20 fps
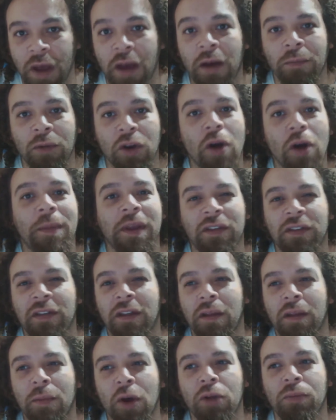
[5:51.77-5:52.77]
comments at
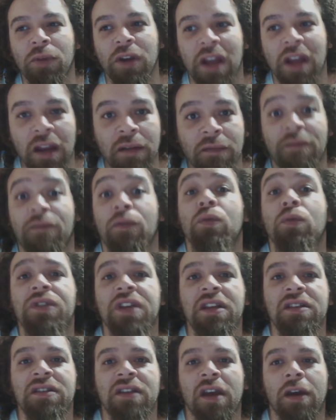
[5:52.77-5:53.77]
the moment in full
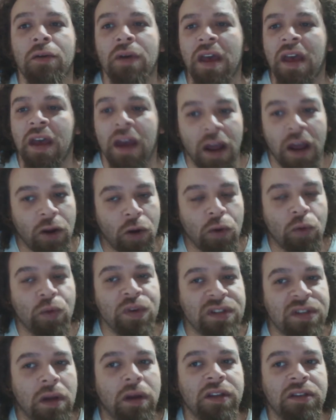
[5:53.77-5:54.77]
detail, and I
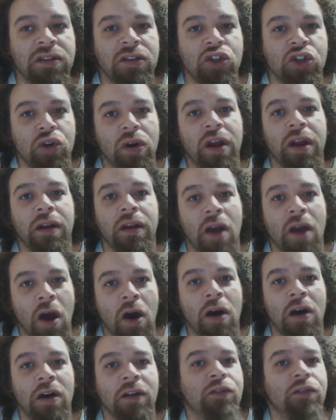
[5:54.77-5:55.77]
always like to try and
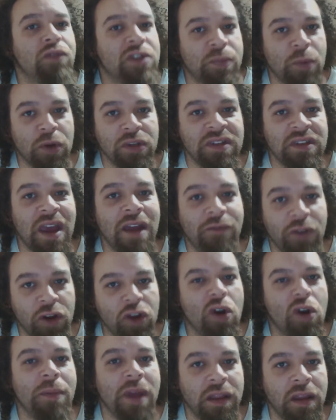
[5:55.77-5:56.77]
heart and respond to every
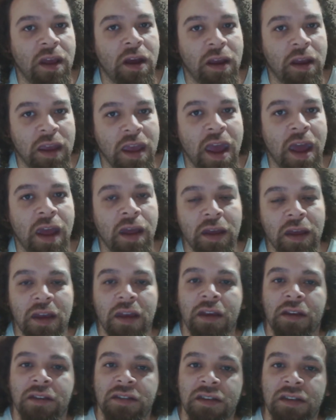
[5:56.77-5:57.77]
comment that I get.
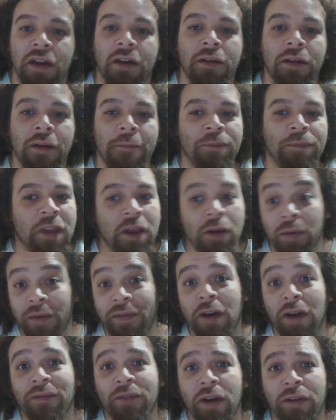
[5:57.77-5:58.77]
So
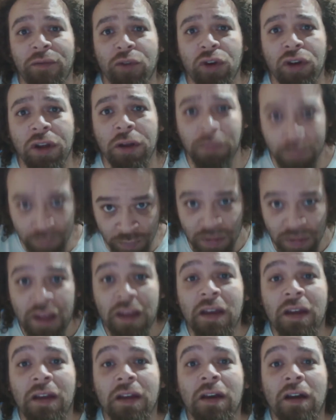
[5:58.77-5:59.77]
without further ado,
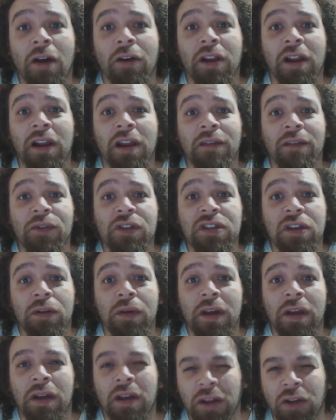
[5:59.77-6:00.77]
I'm going to leave you to
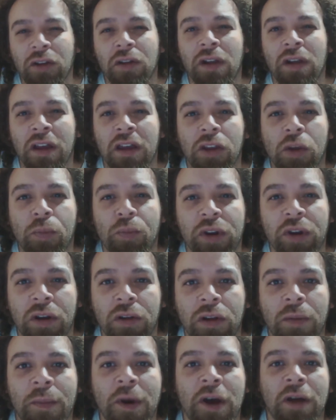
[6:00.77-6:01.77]
it, and good luck in your print on
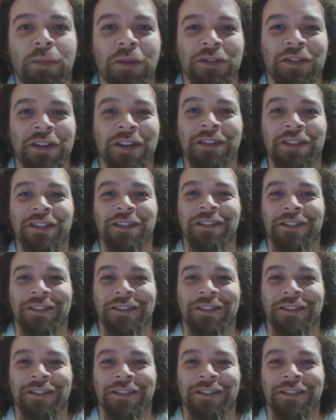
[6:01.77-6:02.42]
demand business.